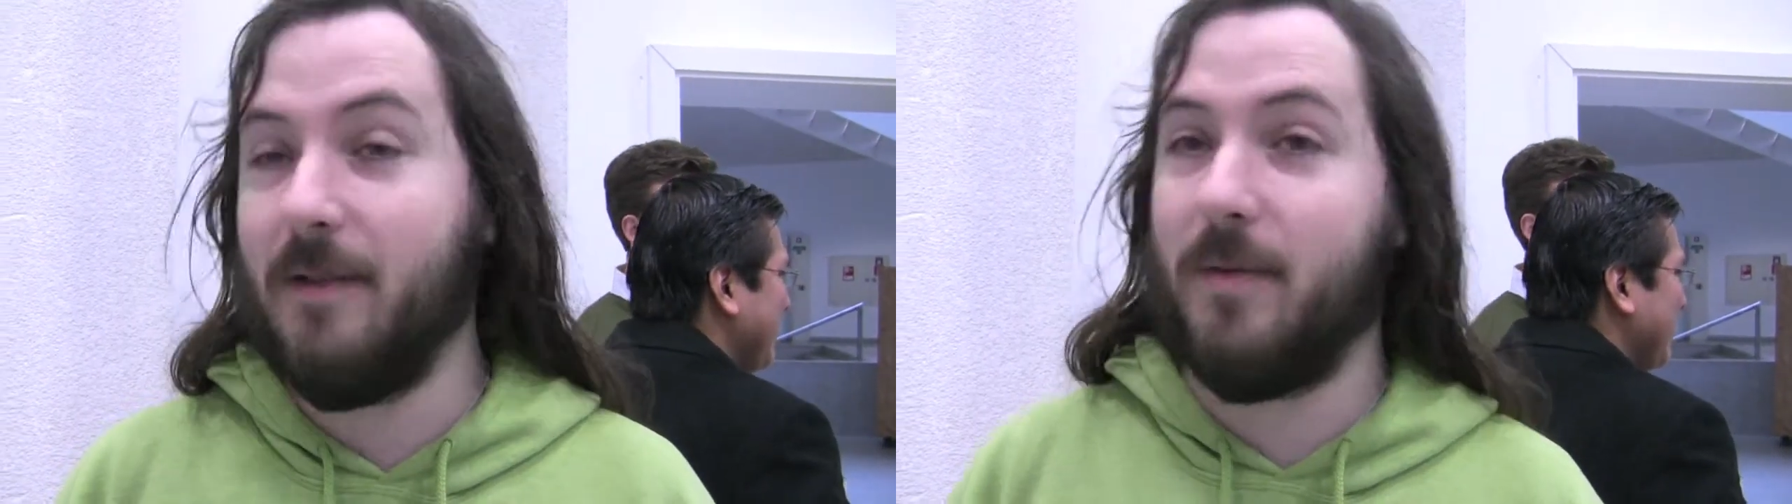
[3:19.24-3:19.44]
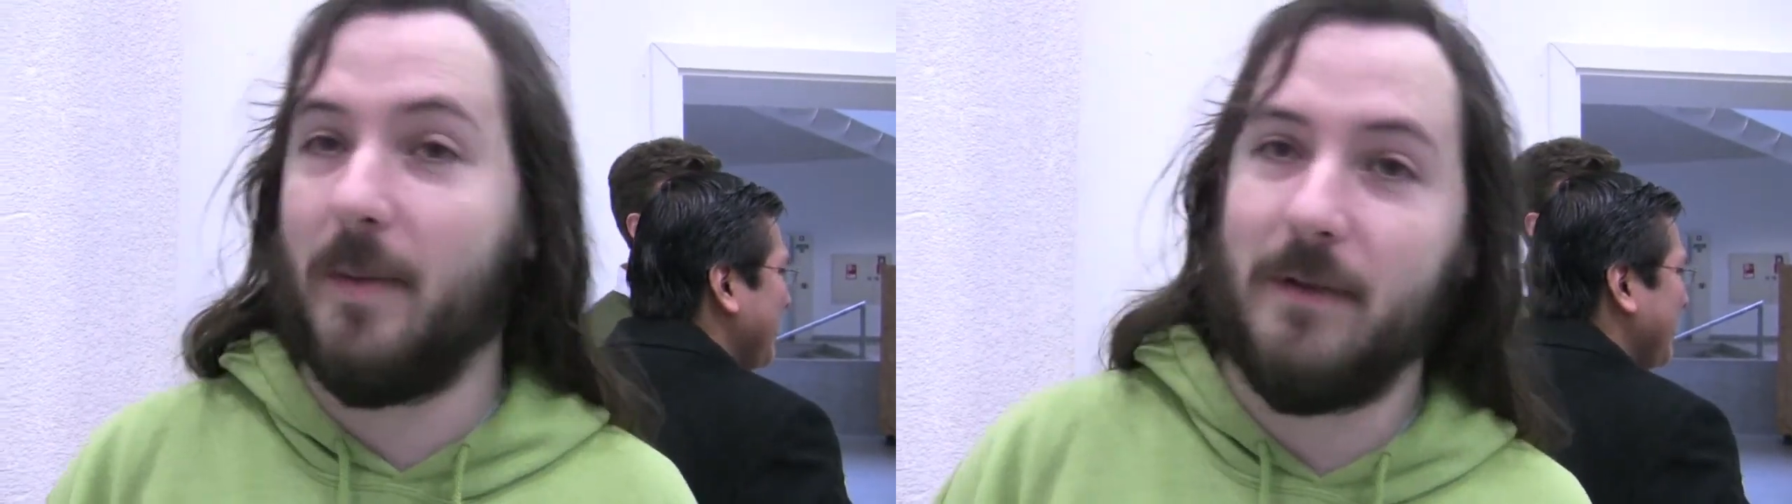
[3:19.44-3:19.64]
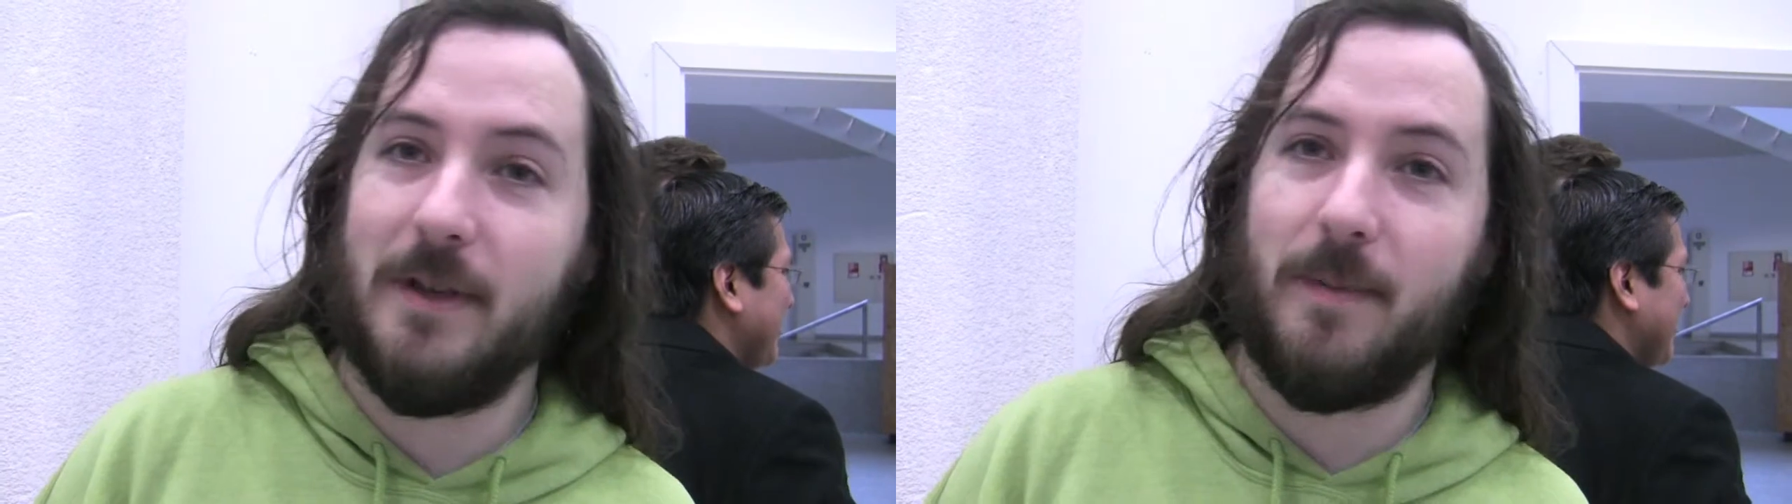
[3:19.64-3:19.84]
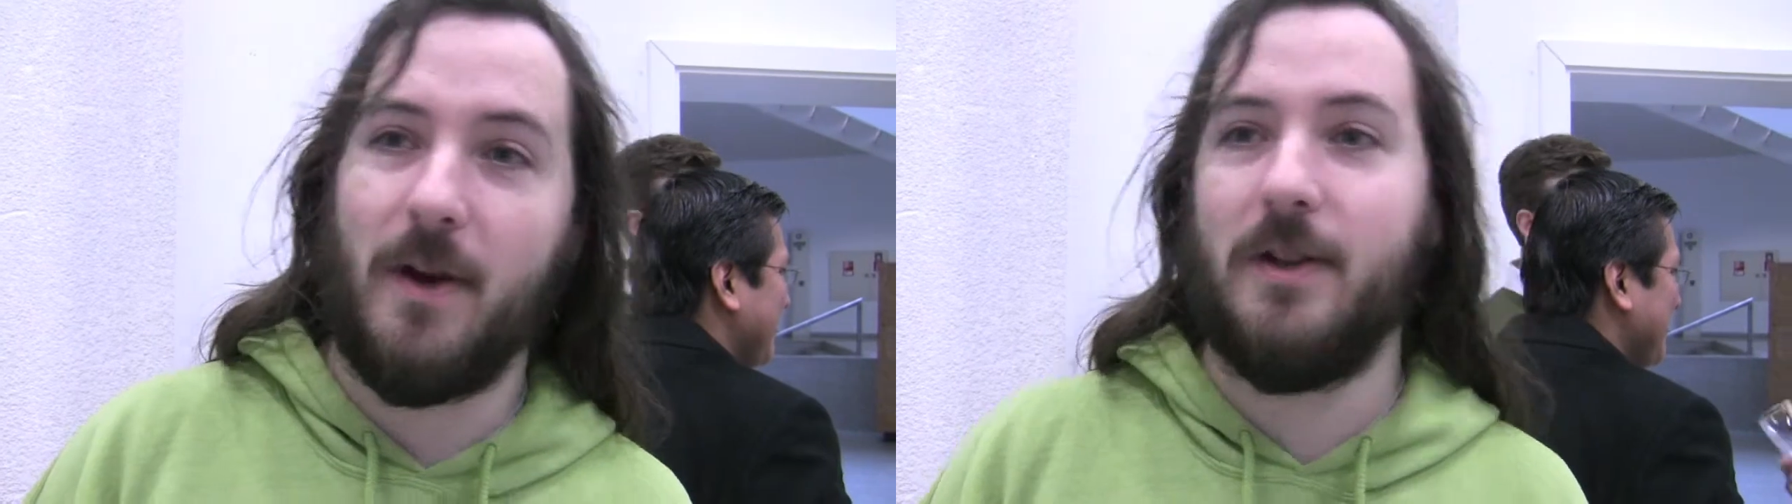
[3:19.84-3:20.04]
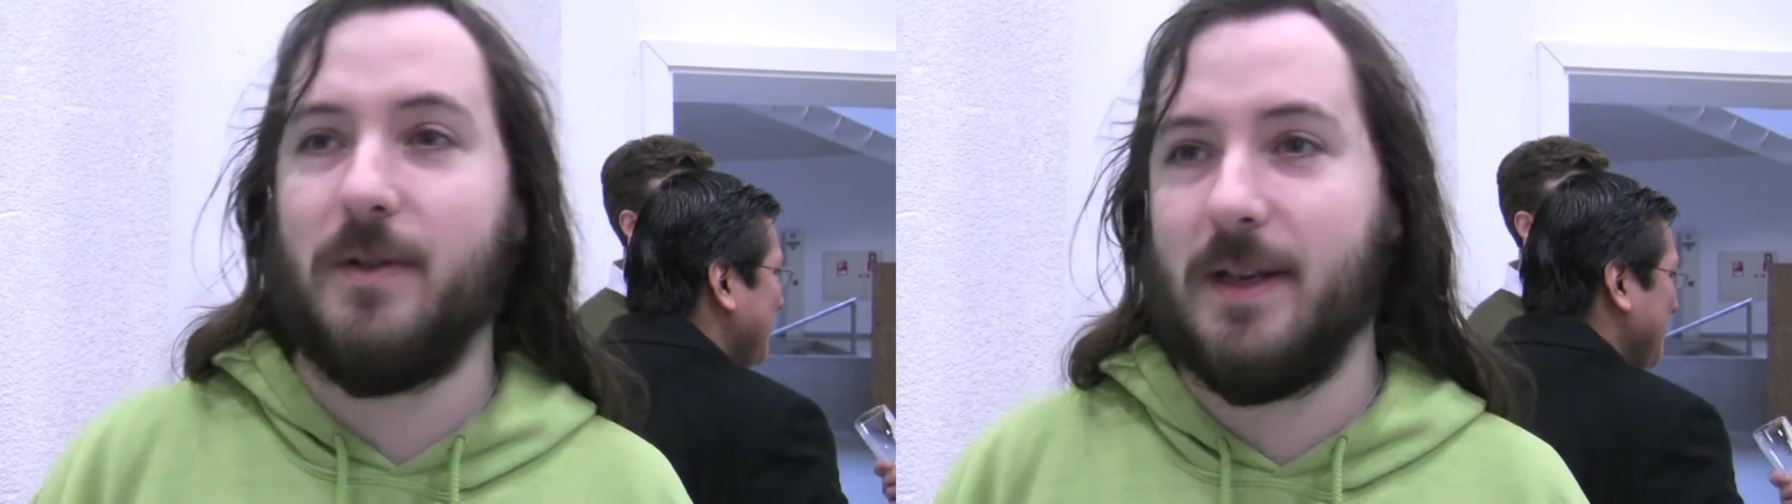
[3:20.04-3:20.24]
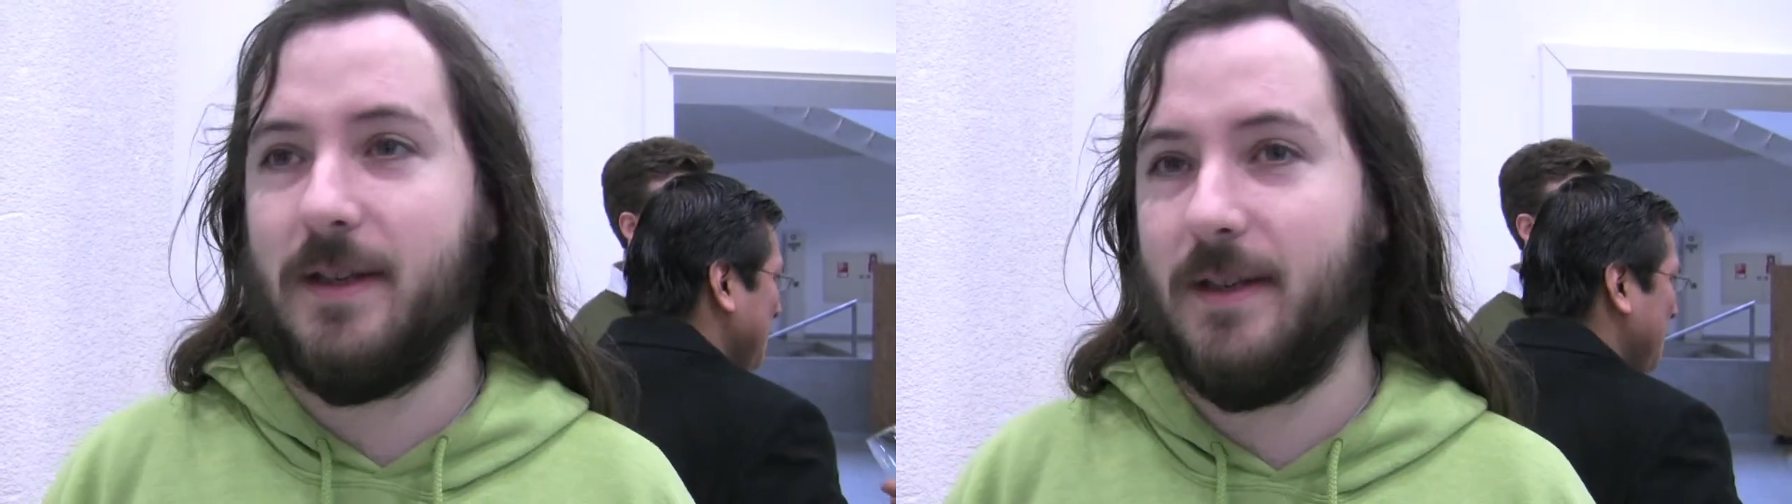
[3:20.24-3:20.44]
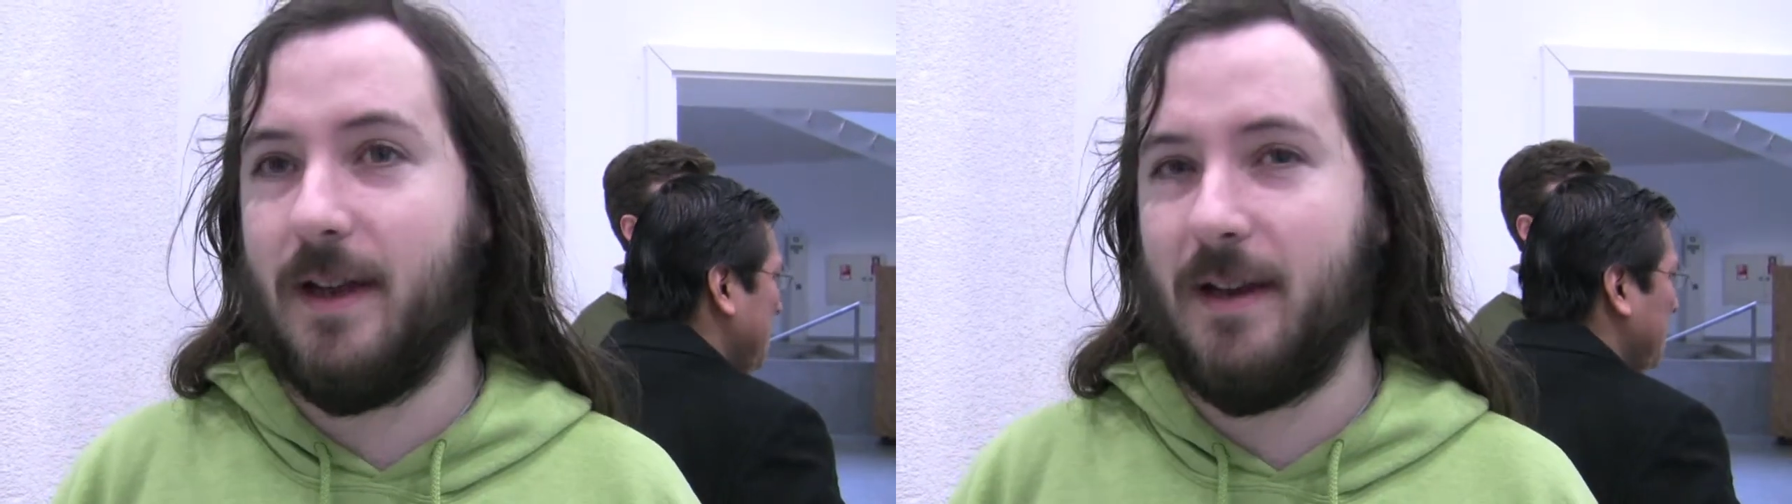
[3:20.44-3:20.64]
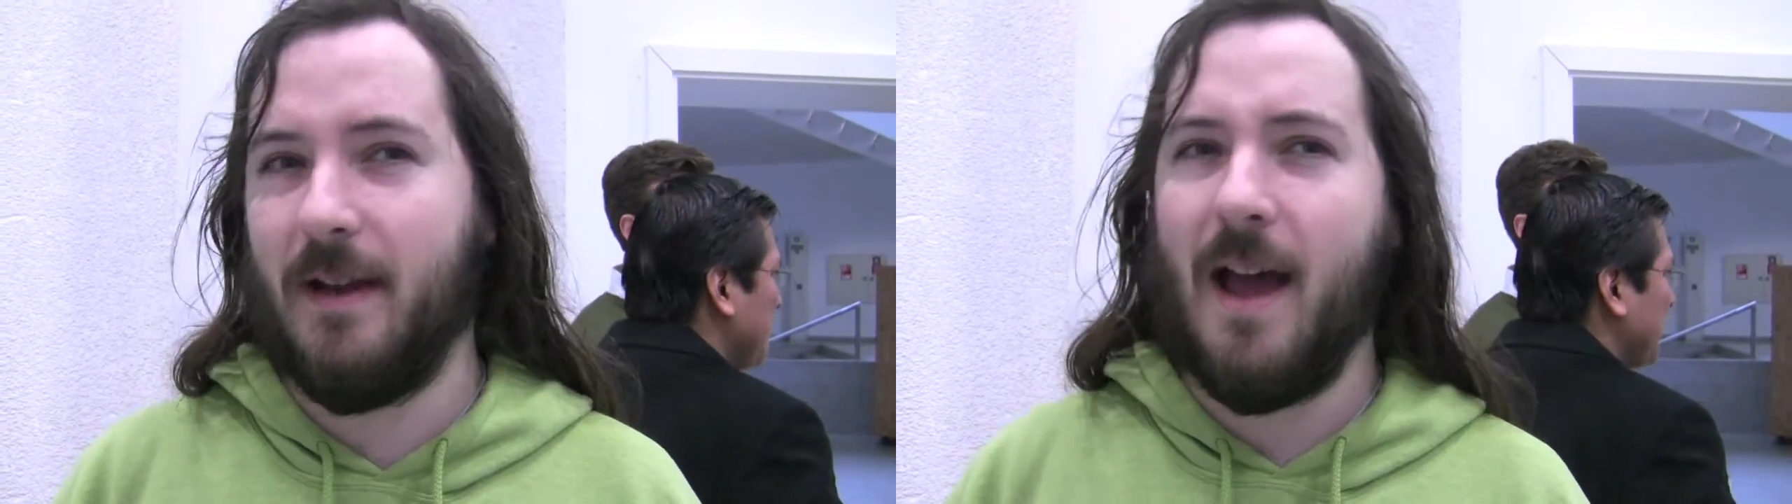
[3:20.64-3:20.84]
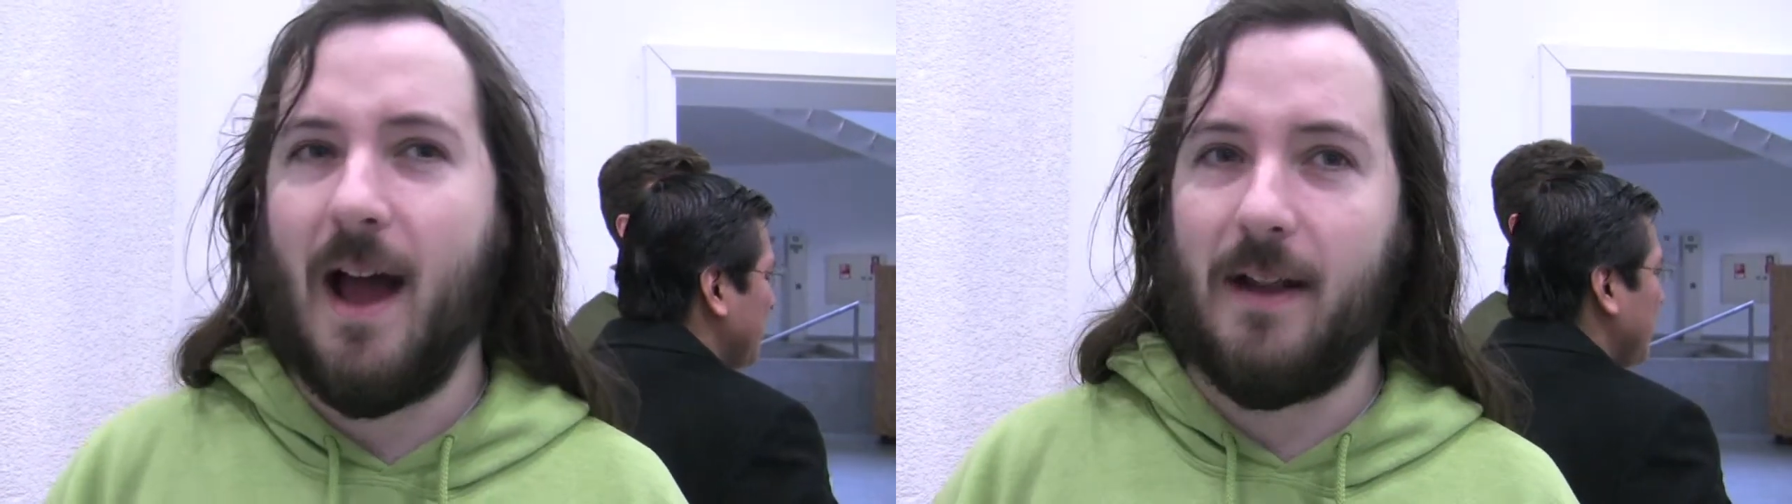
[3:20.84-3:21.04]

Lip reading: he will probably respond to it, and then